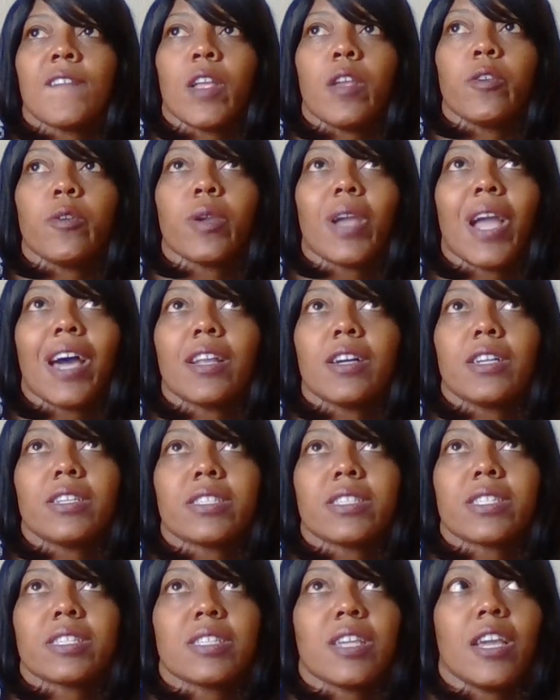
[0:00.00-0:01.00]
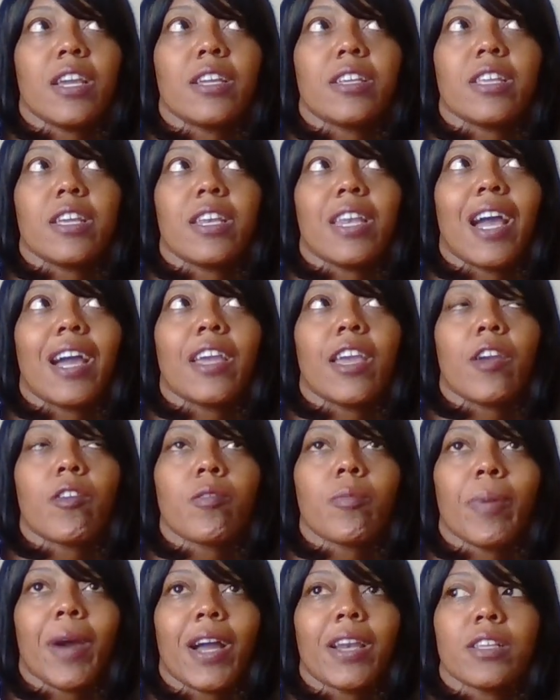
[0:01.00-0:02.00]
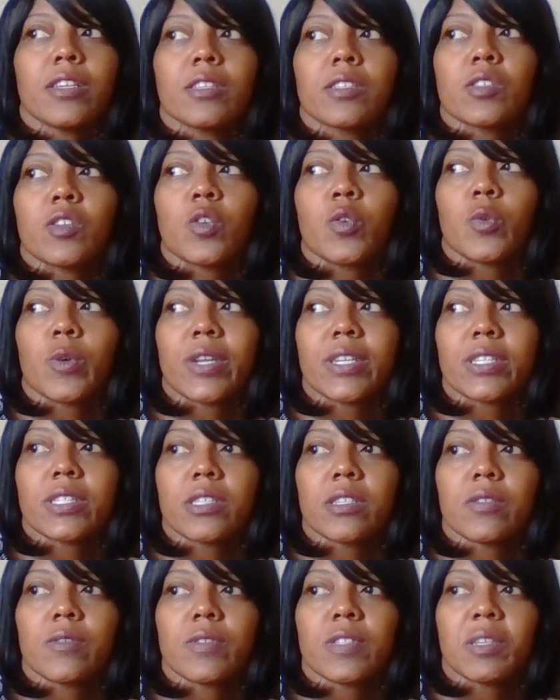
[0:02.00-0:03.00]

you got to understand that not everybody is aggressive.